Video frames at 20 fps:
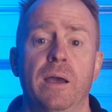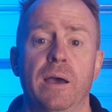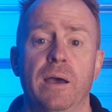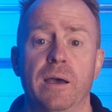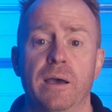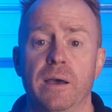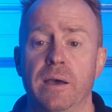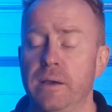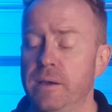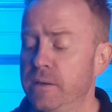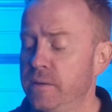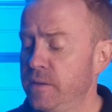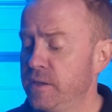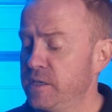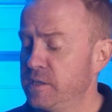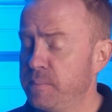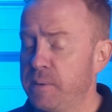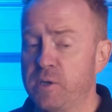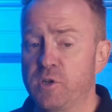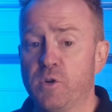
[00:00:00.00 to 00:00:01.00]
The
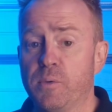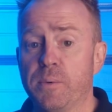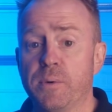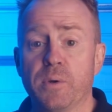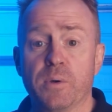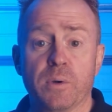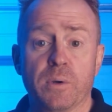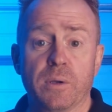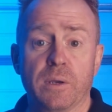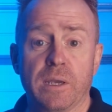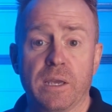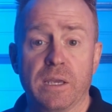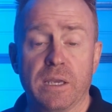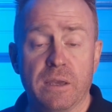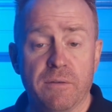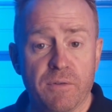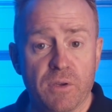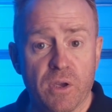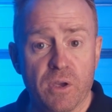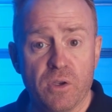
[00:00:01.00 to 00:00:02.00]
spectrometer can
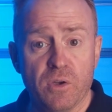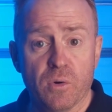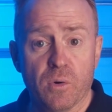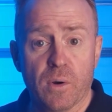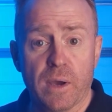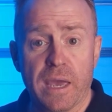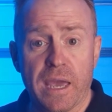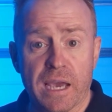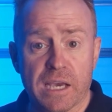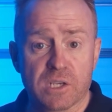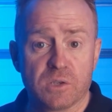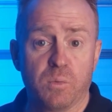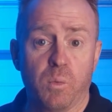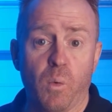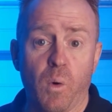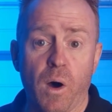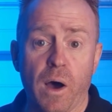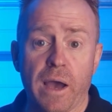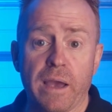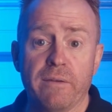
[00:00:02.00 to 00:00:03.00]
give you your
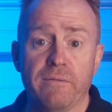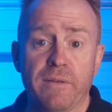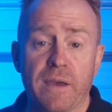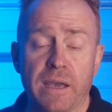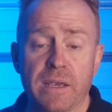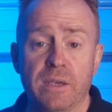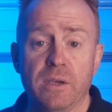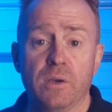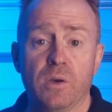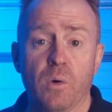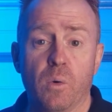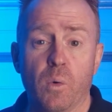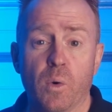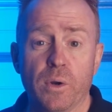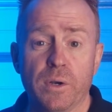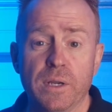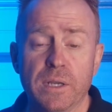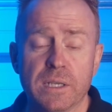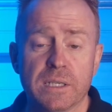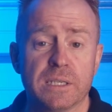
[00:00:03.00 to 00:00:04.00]
XY value
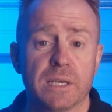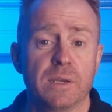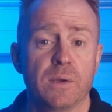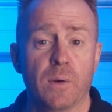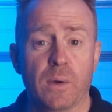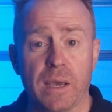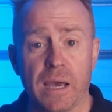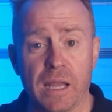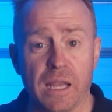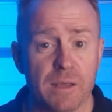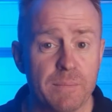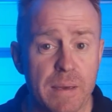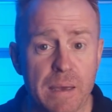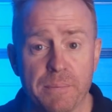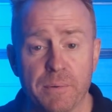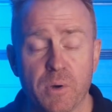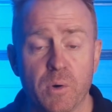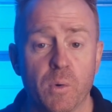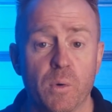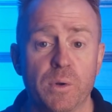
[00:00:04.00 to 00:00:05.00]
coordinate, so your color
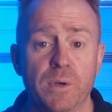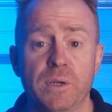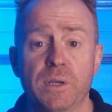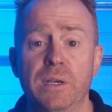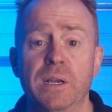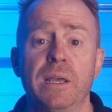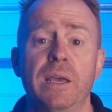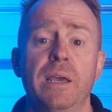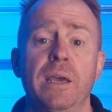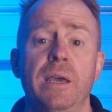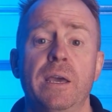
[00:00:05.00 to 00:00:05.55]
map coordinate.